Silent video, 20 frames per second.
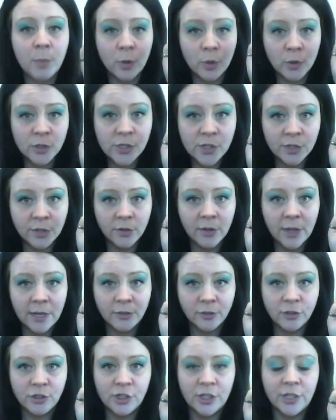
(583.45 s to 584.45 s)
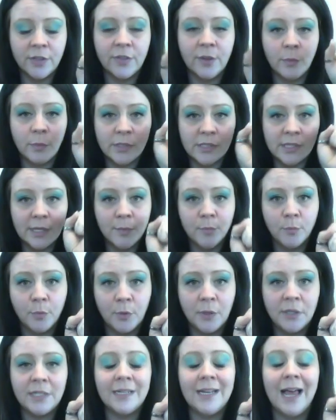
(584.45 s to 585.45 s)
personal energy that was
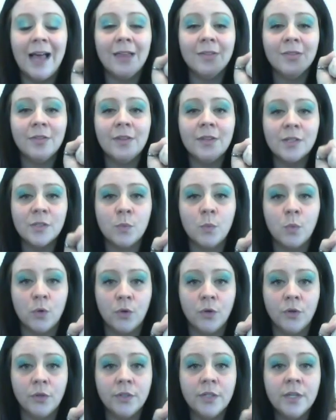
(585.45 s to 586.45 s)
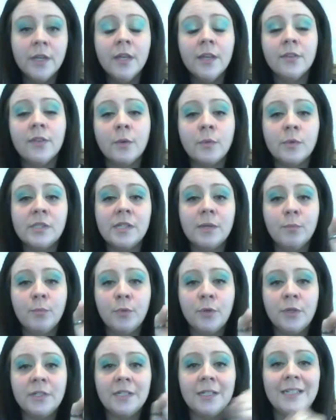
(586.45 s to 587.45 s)
imprinted on this world, that was
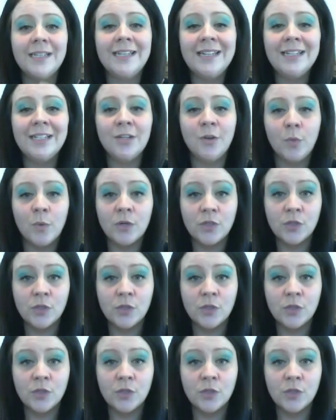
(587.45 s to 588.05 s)
imprinted in your